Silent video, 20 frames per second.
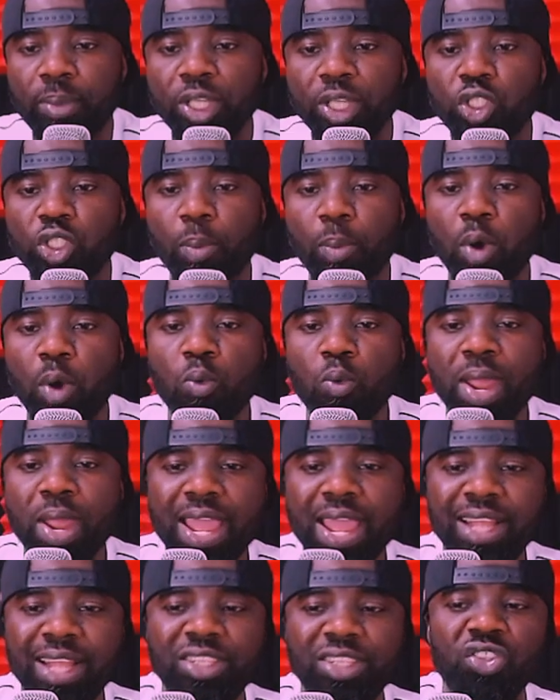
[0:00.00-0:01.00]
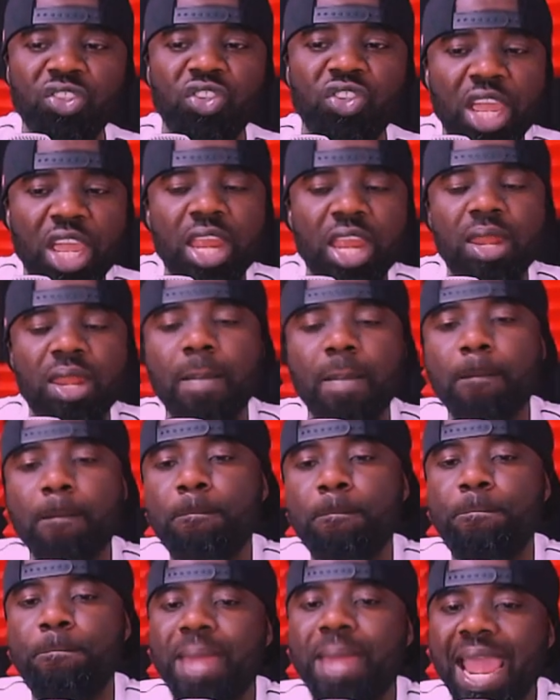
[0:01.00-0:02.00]
it's your boy We Entertain
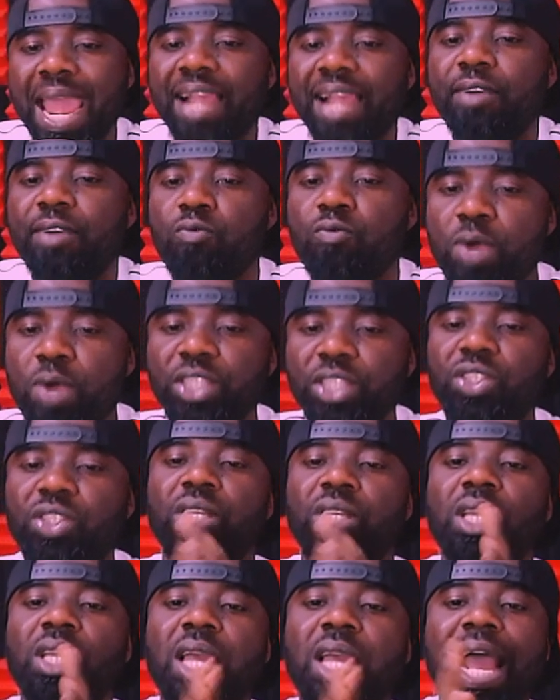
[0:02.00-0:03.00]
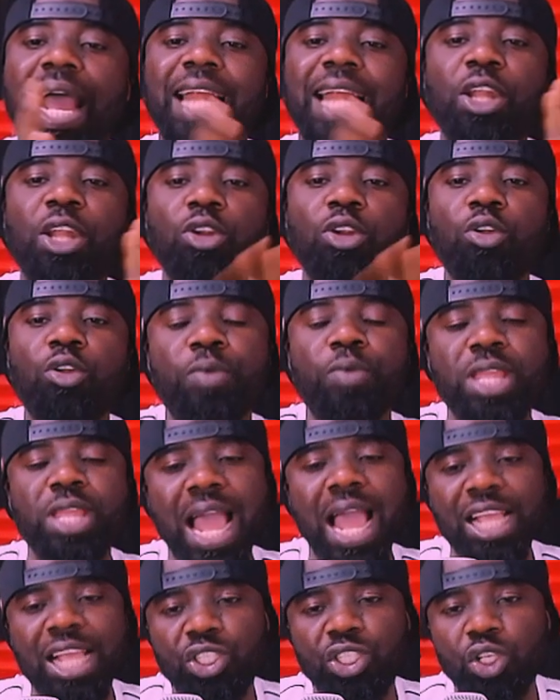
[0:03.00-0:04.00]
back with another
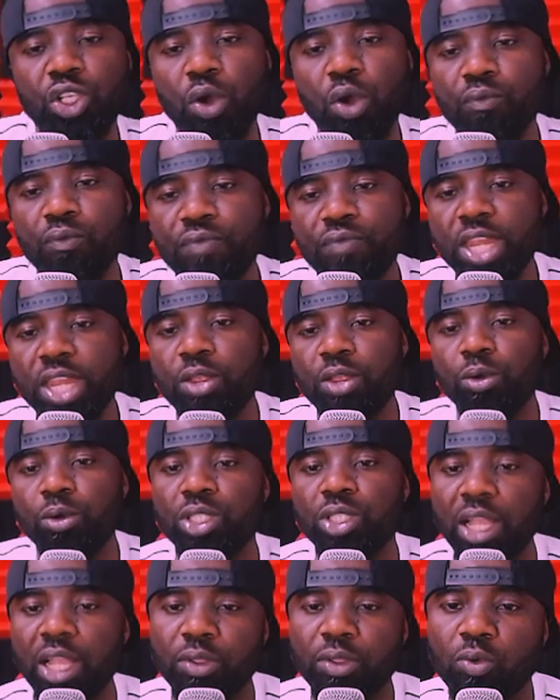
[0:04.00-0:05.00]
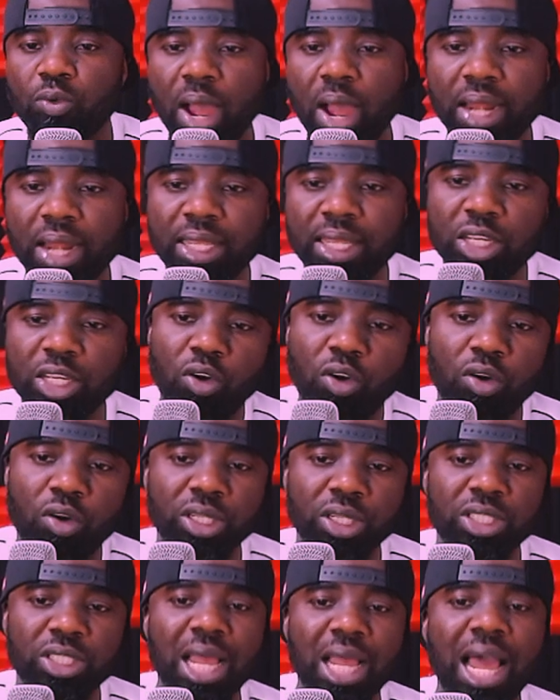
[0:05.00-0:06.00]
reaction video. Shatta Wale called
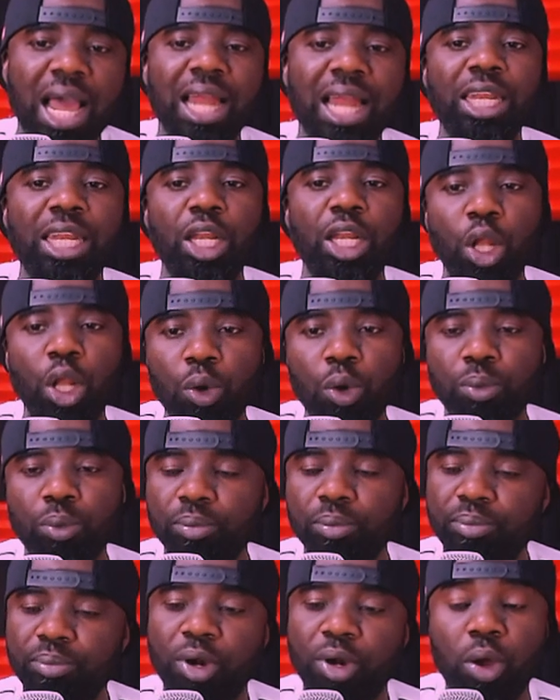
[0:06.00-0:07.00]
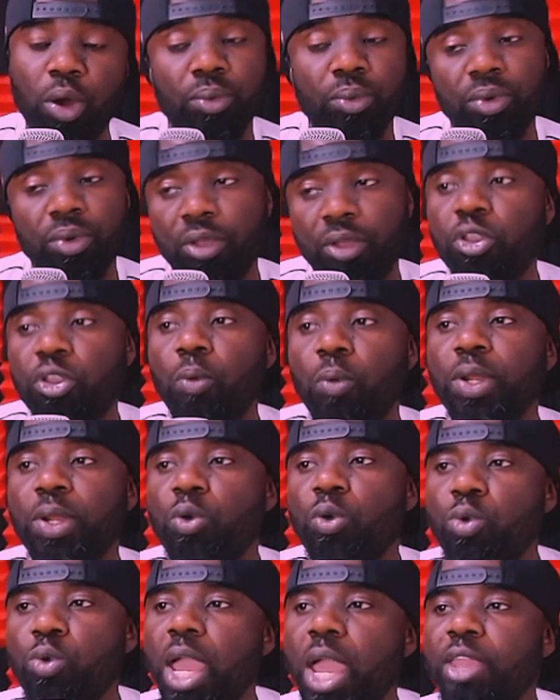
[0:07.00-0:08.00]
this hello, bro. If you were
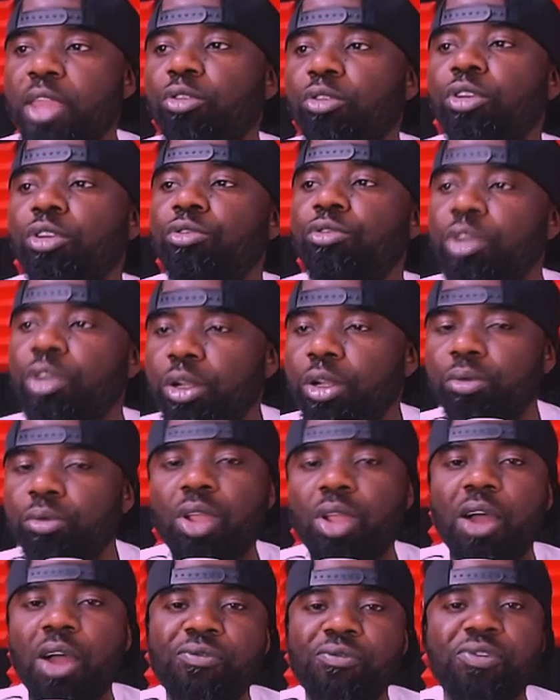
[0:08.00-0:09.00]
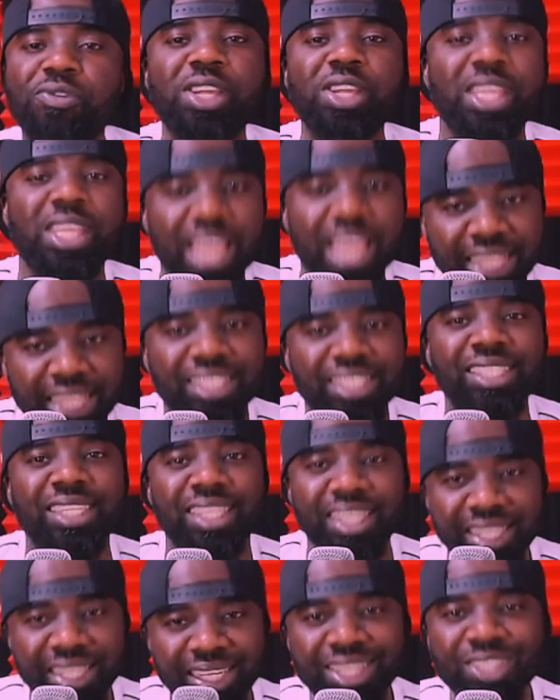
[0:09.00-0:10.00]
new here, you know the drill. Don't forget
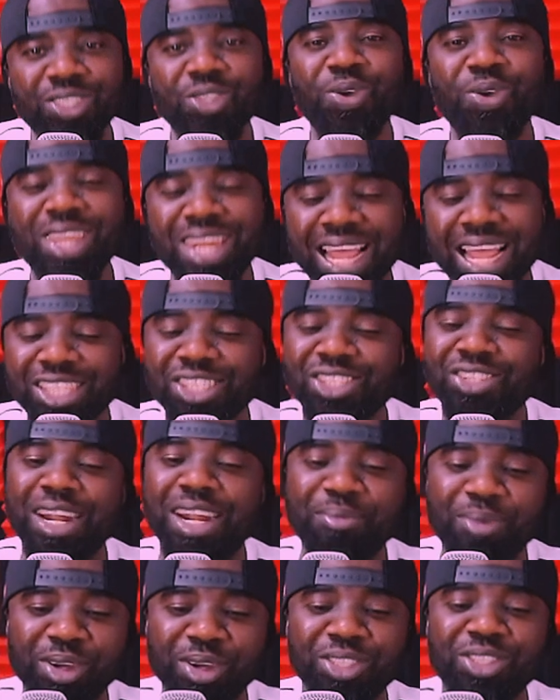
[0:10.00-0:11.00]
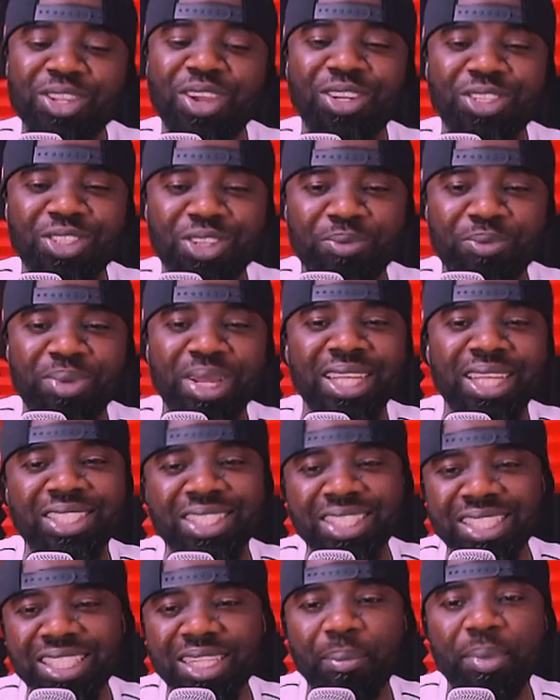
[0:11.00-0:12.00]
to hit that subscribe button, turn the bell, and so
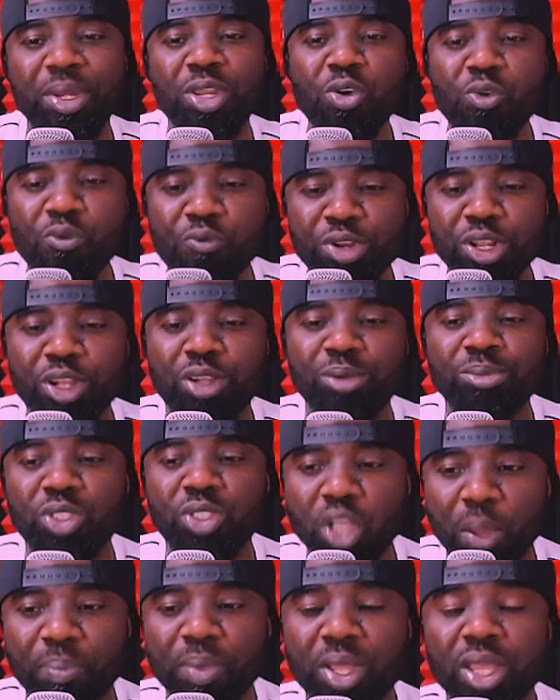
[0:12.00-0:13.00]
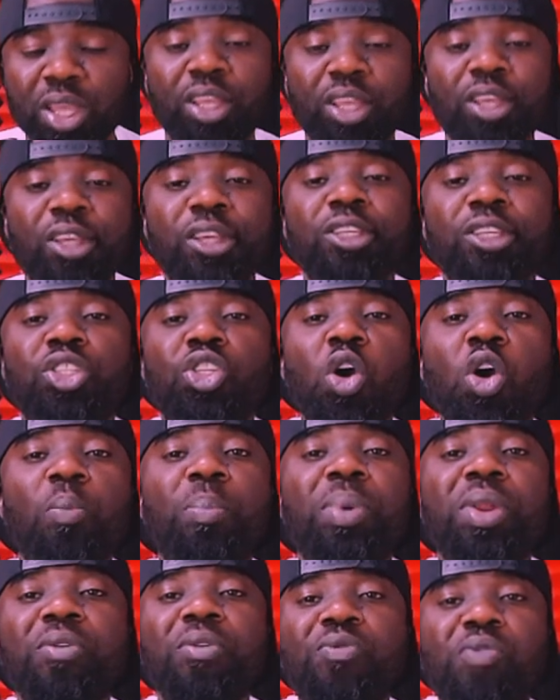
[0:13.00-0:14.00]
anytime a new video comes up, you'll
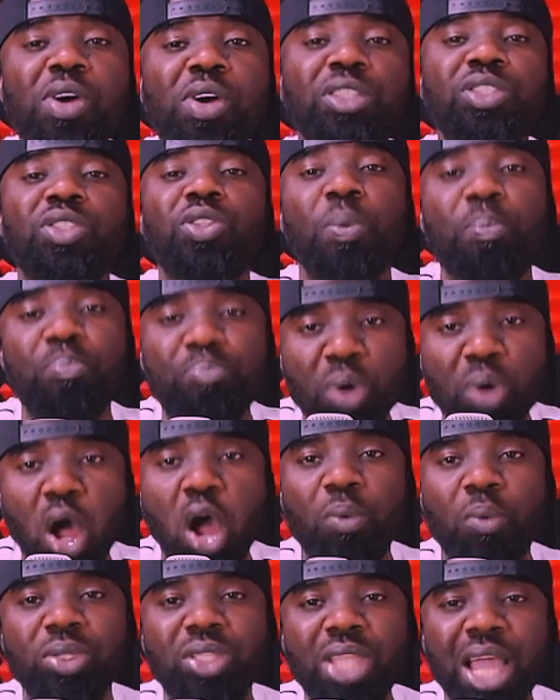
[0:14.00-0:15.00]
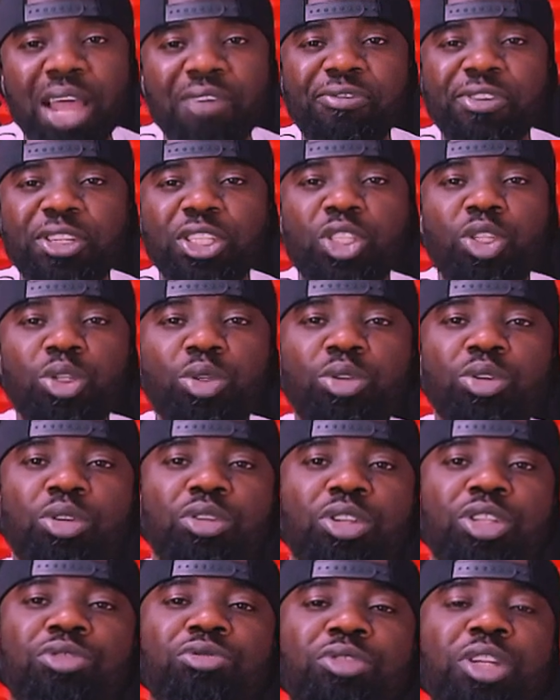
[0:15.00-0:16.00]
be the first to bar. Without further ado, you know
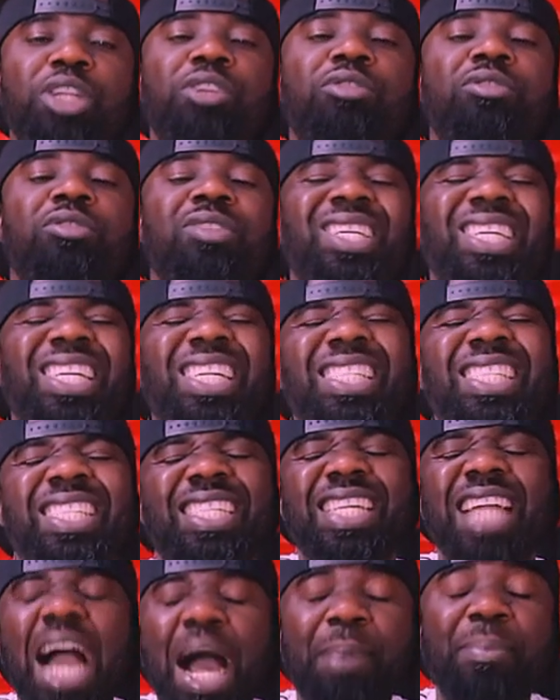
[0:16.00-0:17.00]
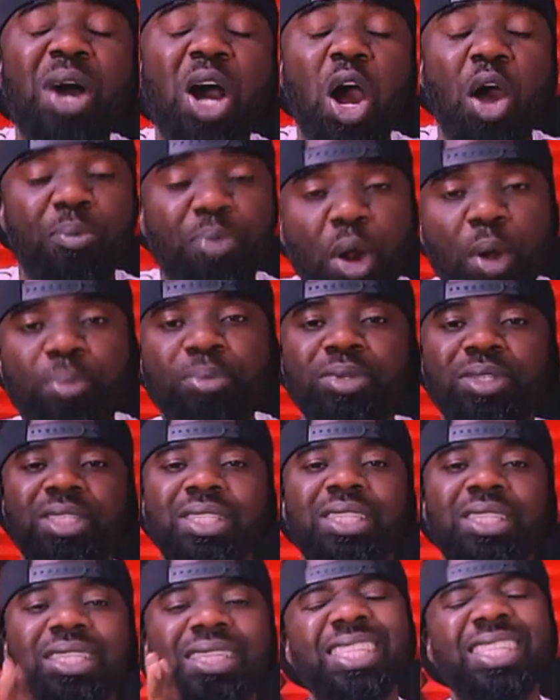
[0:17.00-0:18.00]
the drill. It's come on, bro.
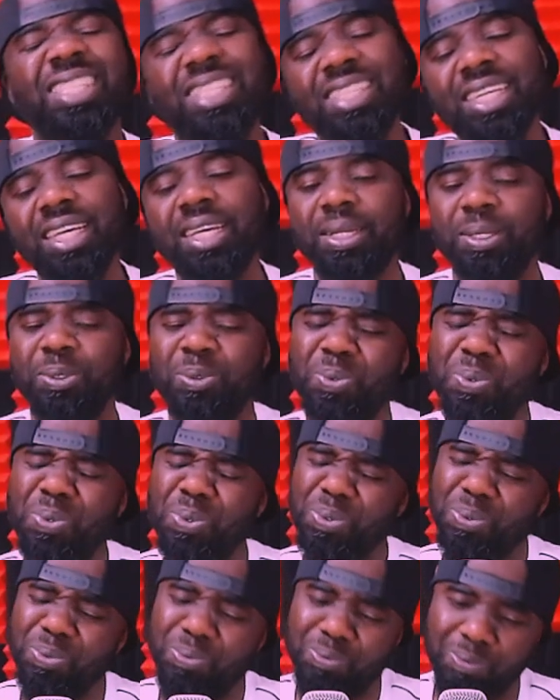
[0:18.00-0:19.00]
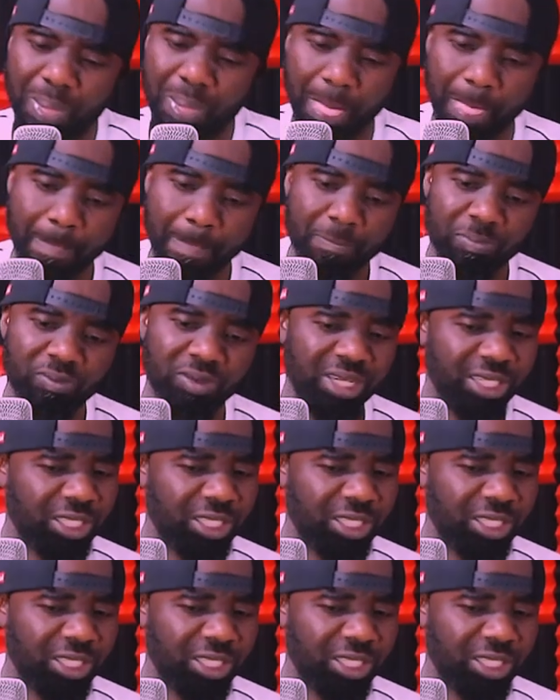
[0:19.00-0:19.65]
Let's get it. Woo. Let's